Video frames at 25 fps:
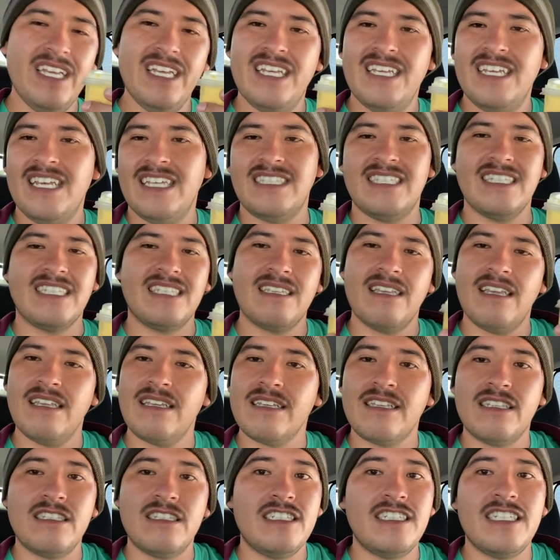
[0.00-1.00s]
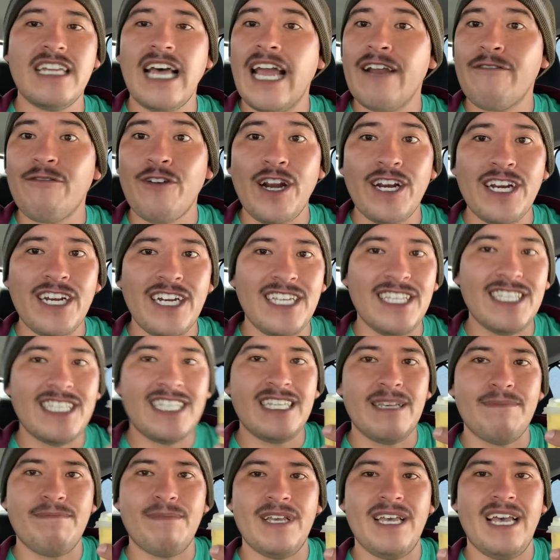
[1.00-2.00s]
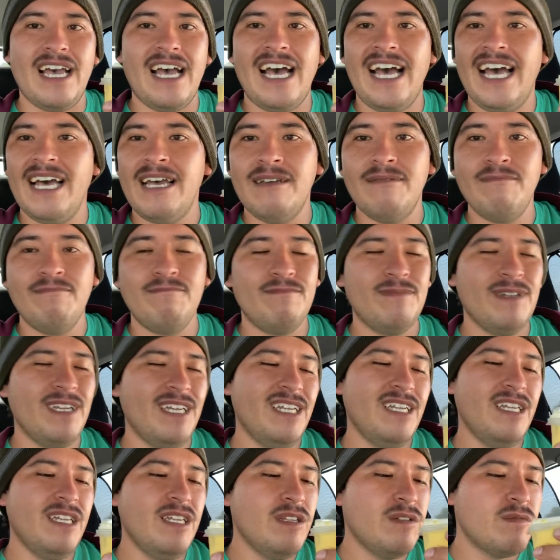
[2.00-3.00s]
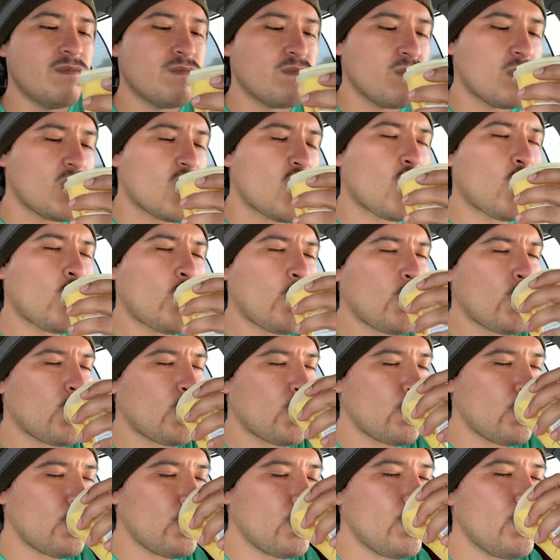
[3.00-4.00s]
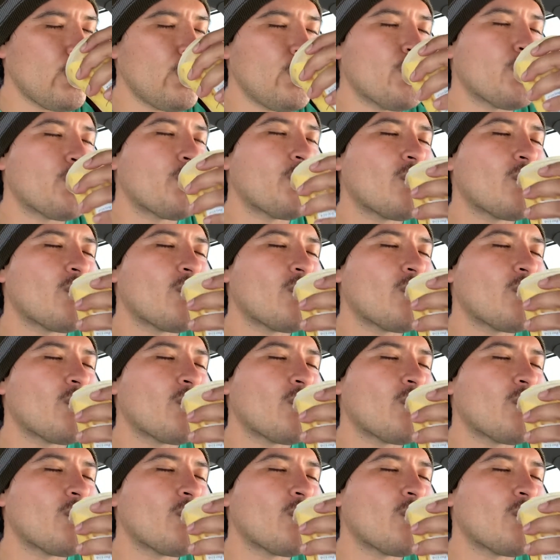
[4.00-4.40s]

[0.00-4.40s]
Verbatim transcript: let's just dive right in and sip it. I'm, mmm, mm.